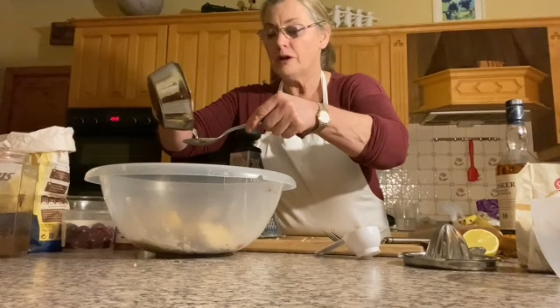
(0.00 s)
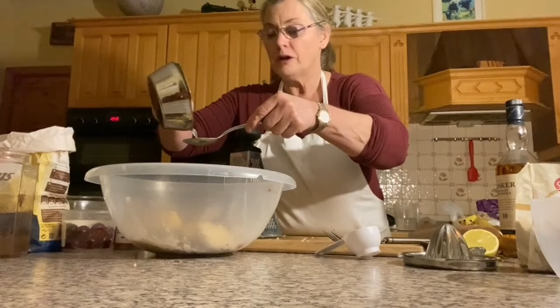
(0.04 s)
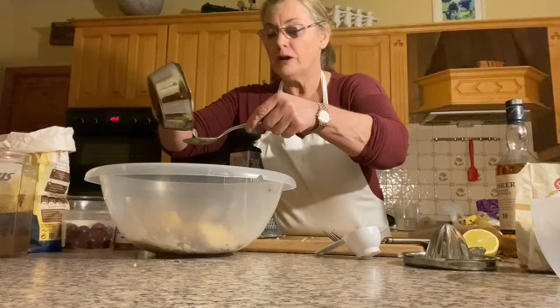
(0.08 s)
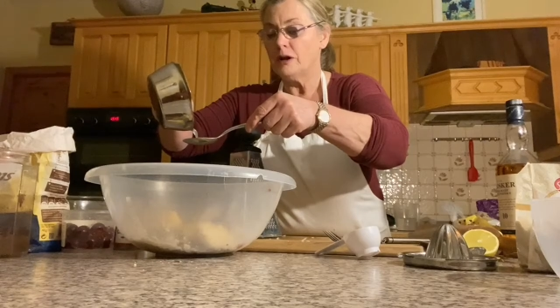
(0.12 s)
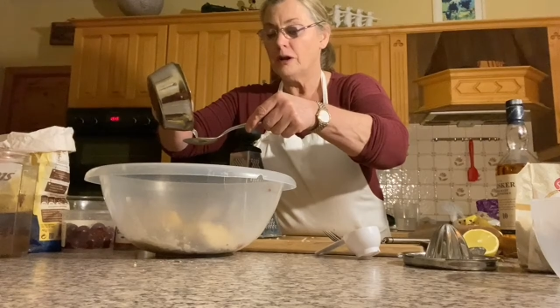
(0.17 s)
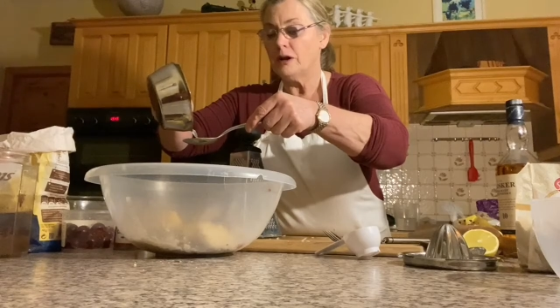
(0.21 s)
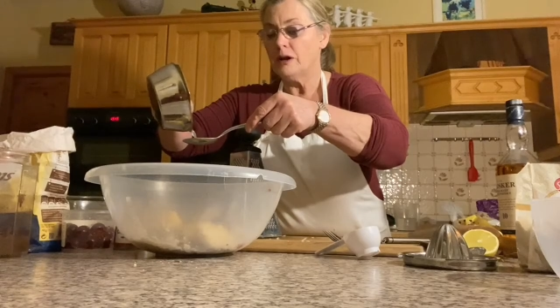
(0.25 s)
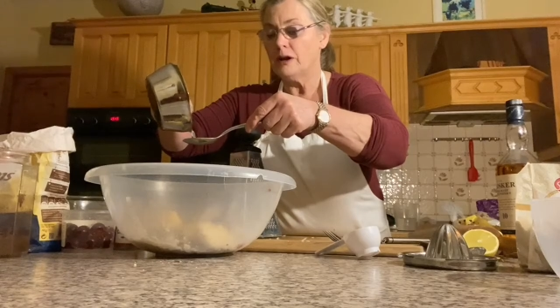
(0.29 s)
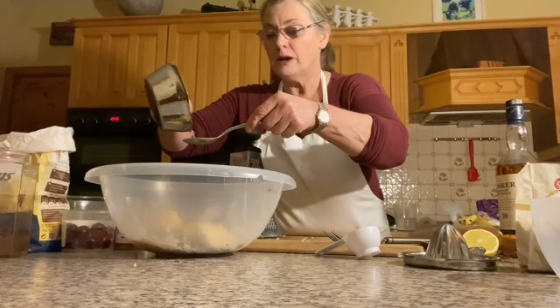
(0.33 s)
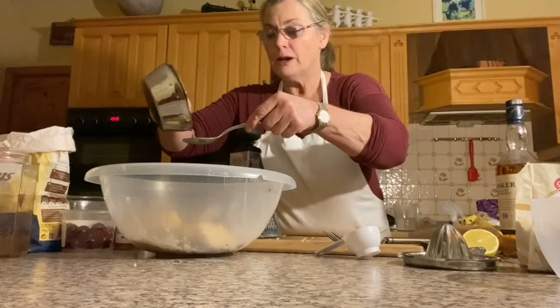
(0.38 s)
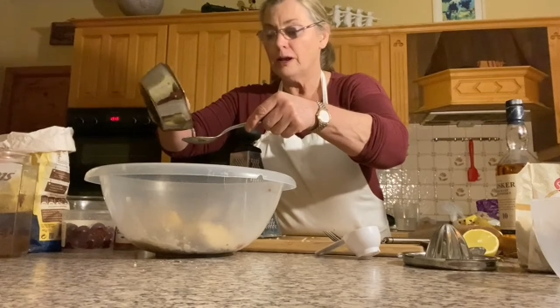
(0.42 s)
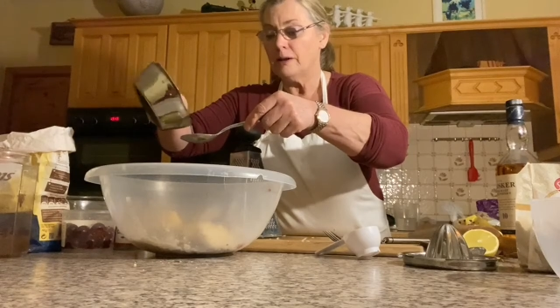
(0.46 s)

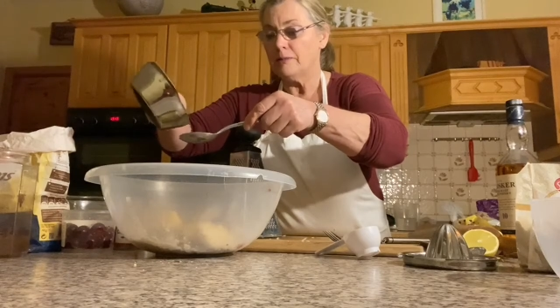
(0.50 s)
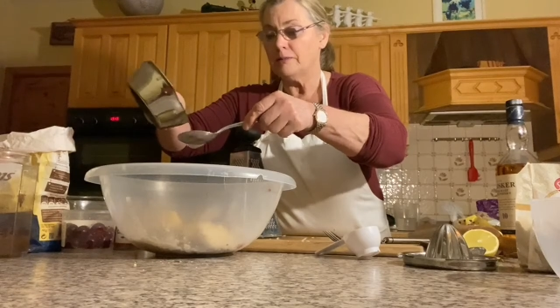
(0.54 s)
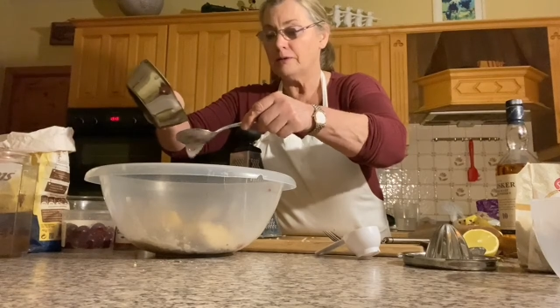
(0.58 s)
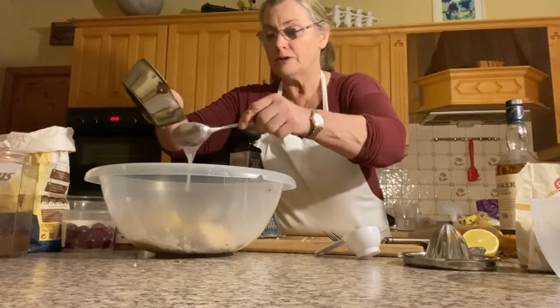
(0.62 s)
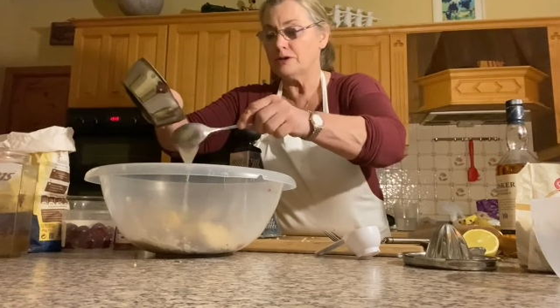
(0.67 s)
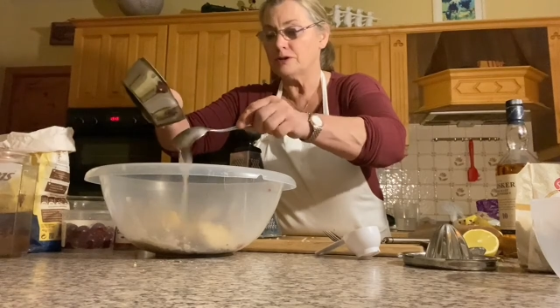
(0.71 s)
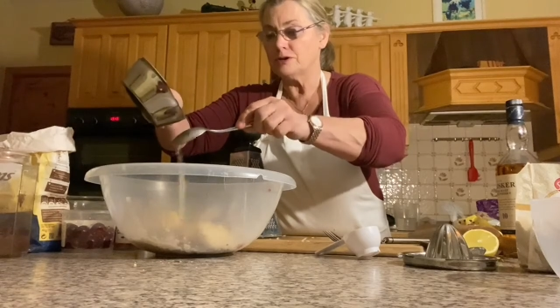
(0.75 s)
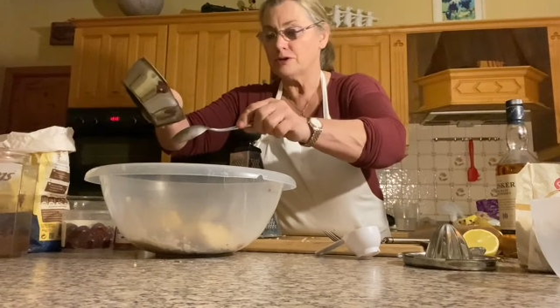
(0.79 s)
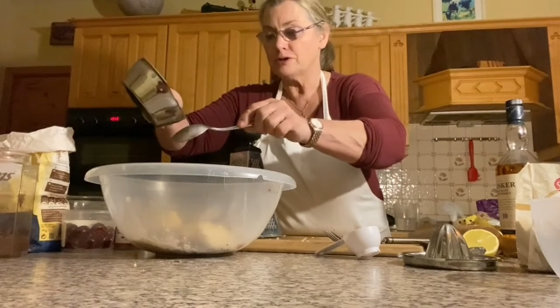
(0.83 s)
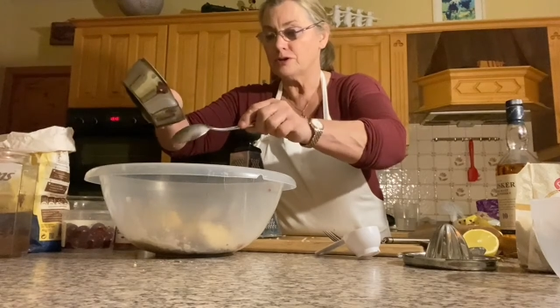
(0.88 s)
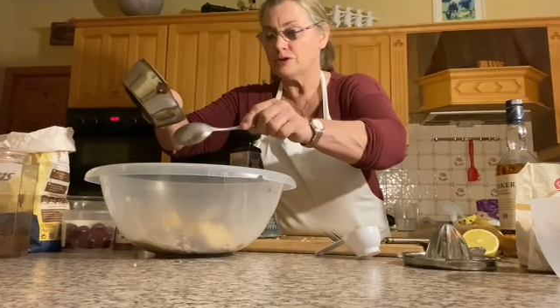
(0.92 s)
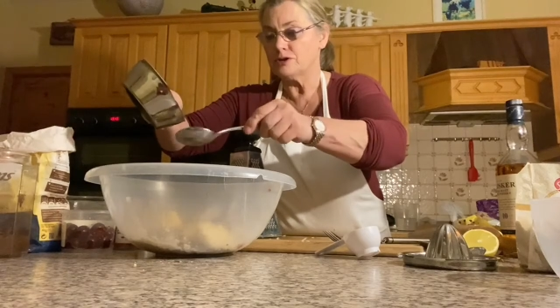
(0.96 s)
lemon
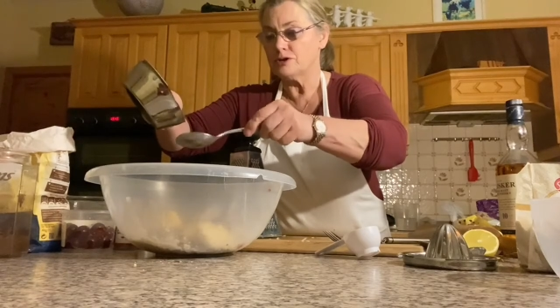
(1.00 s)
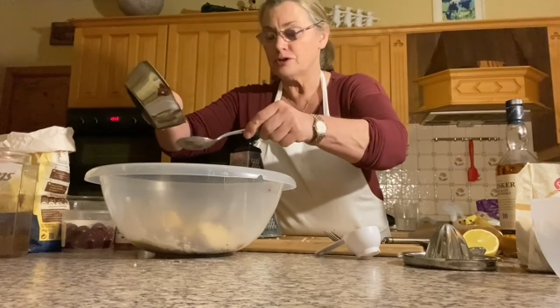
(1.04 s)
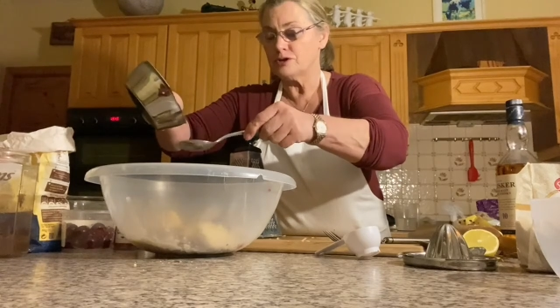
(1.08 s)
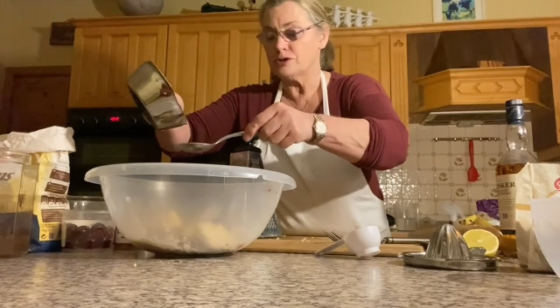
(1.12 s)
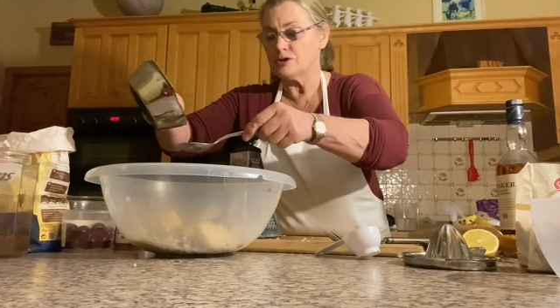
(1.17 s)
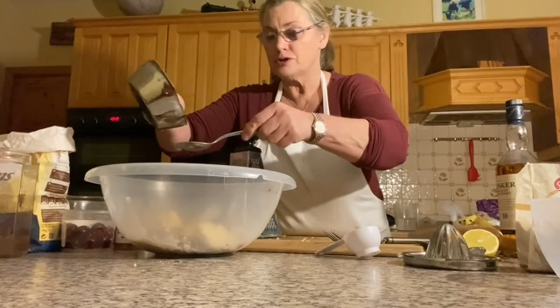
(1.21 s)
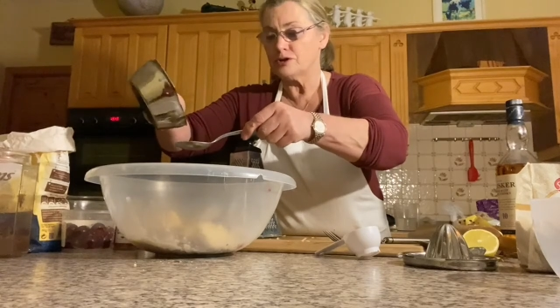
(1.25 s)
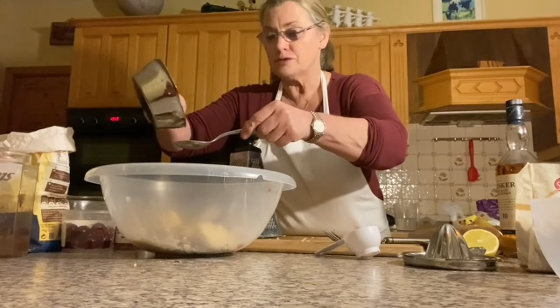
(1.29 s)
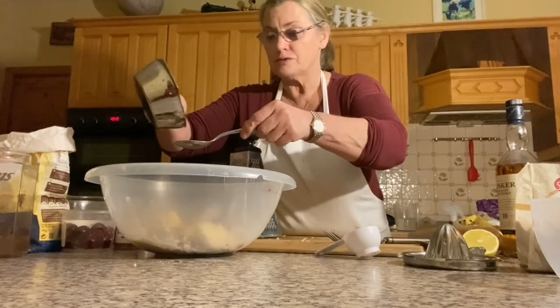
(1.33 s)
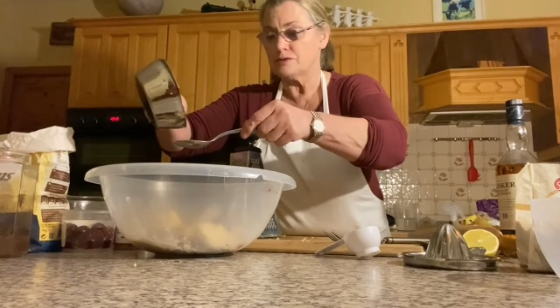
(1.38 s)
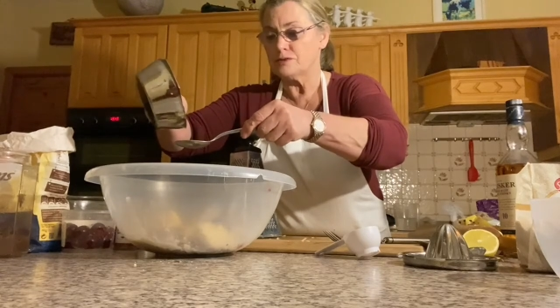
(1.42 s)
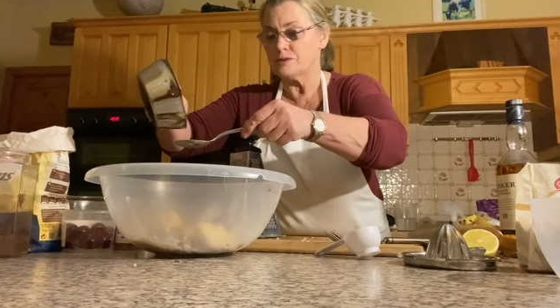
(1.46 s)

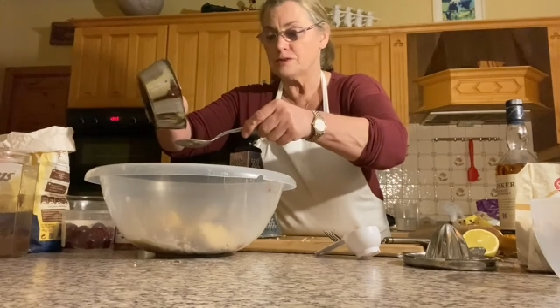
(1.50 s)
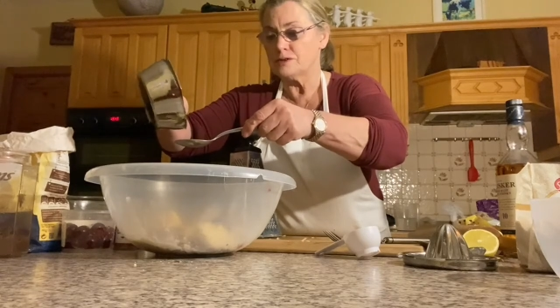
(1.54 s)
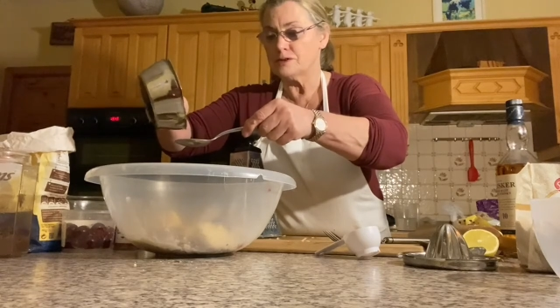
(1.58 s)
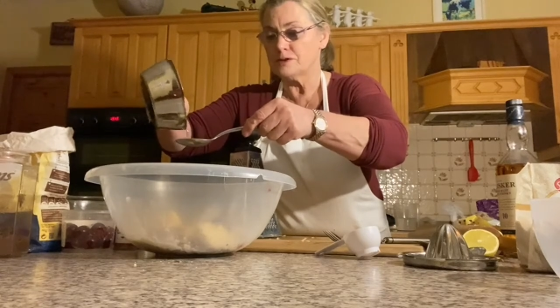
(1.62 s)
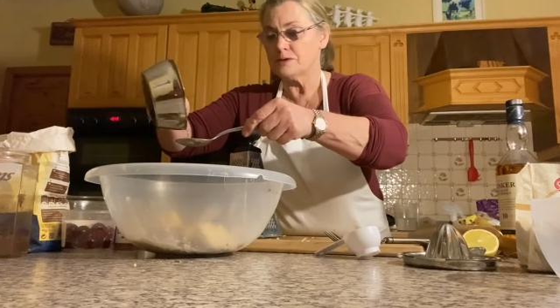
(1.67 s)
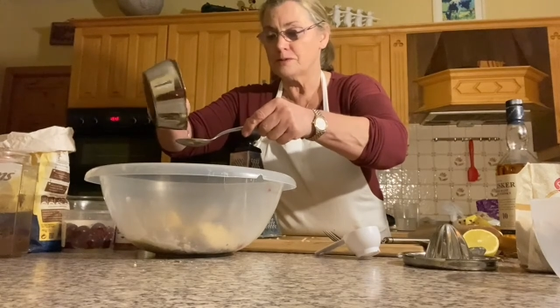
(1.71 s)
juice.